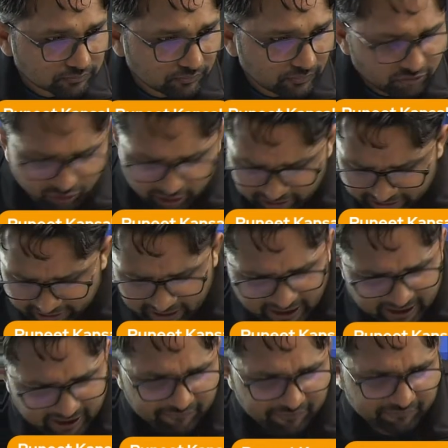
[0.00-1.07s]
So here I
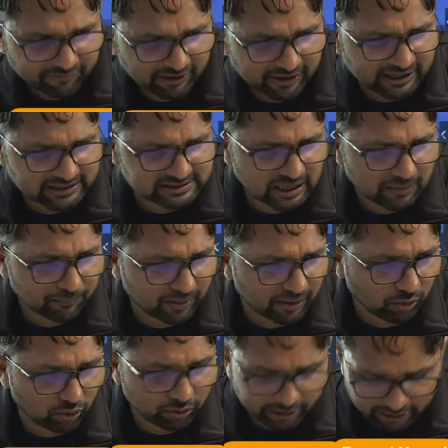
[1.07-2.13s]
have one example
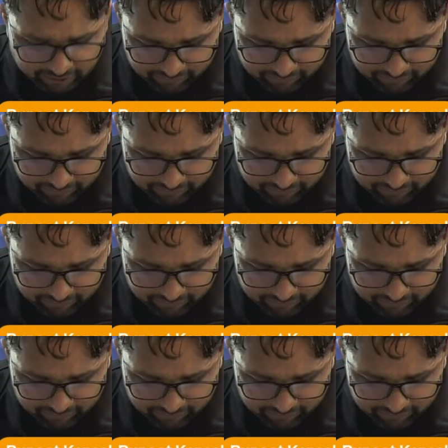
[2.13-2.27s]
already